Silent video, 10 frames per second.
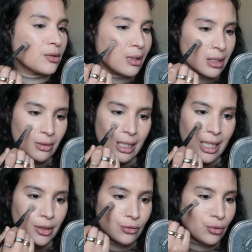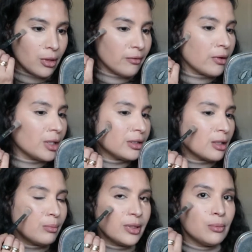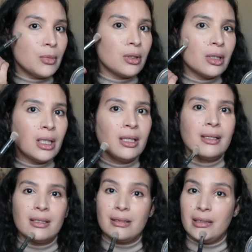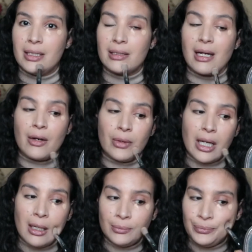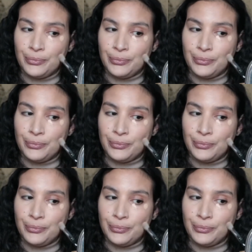as well, so I like to cover a little bit more this area.